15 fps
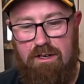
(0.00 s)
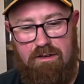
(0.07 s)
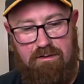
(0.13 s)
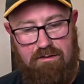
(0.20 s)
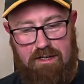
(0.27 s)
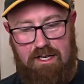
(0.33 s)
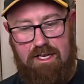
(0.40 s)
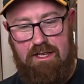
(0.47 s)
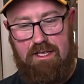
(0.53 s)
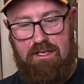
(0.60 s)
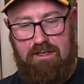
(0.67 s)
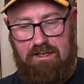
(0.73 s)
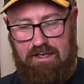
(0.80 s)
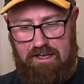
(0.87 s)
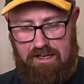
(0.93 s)
Right
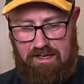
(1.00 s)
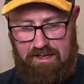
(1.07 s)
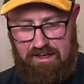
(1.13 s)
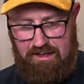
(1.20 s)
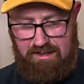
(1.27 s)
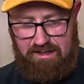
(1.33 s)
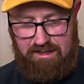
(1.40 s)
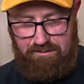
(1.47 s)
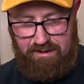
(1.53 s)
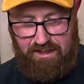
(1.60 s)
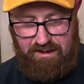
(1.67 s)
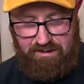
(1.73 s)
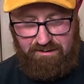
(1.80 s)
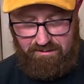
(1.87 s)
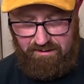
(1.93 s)
then, there we
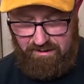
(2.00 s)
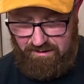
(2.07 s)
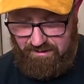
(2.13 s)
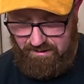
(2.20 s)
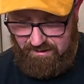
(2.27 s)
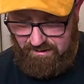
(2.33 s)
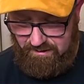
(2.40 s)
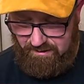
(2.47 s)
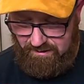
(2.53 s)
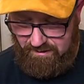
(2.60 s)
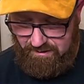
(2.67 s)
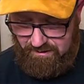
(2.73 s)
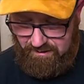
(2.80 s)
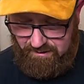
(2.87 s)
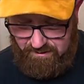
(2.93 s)
go.
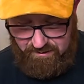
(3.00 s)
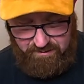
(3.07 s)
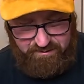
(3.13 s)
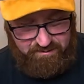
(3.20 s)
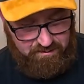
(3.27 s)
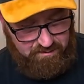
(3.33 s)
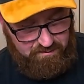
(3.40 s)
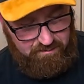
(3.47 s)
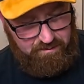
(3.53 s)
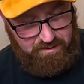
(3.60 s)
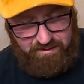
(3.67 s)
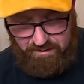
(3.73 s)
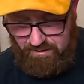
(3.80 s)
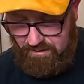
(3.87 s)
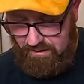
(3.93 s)
So
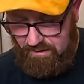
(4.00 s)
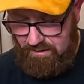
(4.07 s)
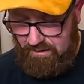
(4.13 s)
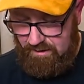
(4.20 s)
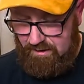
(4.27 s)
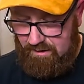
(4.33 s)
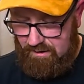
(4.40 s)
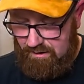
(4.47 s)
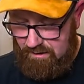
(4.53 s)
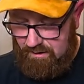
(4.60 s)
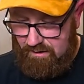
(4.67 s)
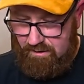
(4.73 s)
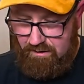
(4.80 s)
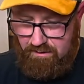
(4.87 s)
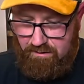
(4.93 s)

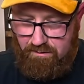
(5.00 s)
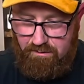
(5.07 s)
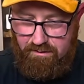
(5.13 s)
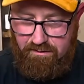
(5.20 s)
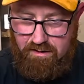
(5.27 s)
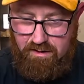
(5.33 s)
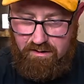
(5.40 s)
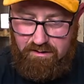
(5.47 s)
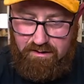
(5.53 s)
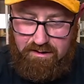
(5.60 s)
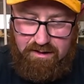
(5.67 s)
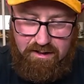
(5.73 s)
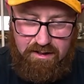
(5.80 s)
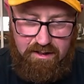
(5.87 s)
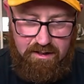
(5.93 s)
we've got
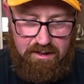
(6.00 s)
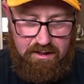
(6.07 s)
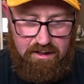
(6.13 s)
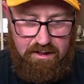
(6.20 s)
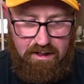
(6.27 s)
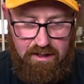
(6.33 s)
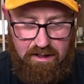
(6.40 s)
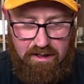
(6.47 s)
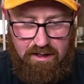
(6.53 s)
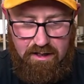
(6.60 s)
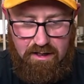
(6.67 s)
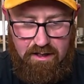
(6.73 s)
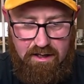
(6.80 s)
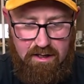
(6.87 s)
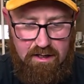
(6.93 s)
the
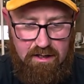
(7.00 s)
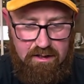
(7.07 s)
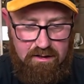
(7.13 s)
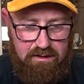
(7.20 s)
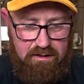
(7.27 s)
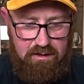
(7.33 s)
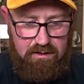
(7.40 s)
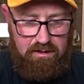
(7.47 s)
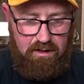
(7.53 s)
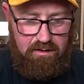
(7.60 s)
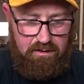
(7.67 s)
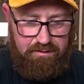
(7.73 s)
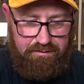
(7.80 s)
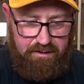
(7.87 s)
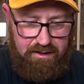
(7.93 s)
little
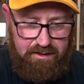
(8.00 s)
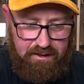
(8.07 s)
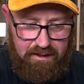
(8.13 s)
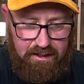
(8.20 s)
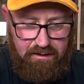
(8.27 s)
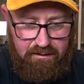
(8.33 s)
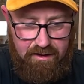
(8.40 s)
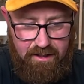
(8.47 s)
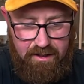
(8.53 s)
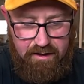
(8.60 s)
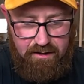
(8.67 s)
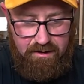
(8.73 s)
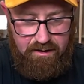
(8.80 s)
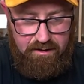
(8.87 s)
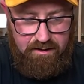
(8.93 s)
orifice down
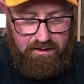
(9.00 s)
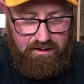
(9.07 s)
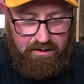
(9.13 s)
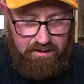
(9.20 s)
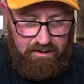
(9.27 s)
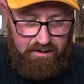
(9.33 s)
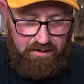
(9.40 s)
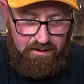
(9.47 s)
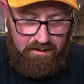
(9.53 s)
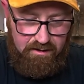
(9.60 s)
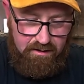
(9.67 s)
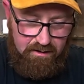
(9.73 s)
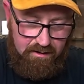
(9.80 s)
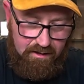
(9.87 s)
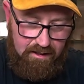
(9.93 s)
here.
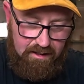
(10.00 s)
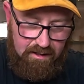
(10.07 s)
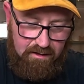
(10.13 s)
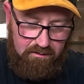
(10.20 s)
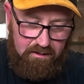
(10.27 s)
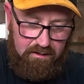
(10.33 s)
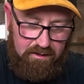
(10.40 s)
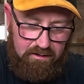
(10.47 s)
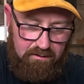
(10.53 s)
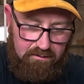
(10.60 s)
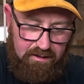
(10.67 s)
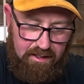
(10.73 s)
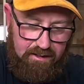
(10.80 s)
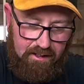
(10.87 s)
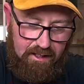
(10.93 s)
Get out the little
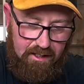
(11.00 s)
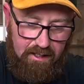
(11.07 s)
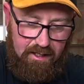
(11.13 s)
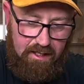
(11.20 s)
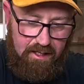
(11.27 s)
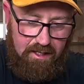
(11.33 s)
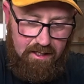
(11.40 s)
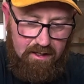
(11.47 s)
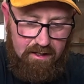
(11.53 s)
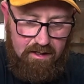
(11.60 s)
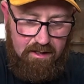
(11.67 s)
red key.